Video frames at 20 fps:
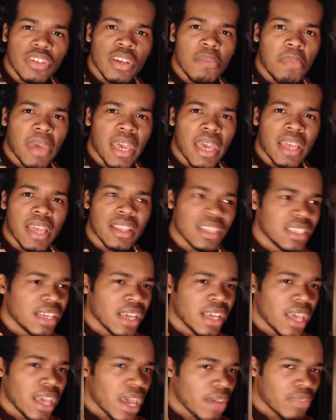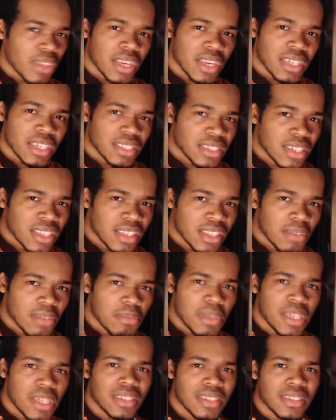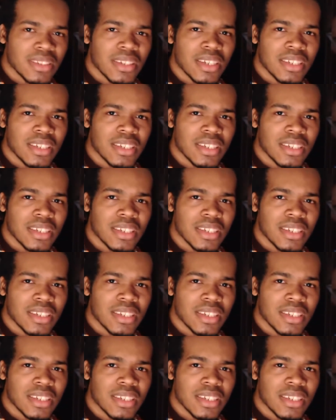a ban the day after they sent him his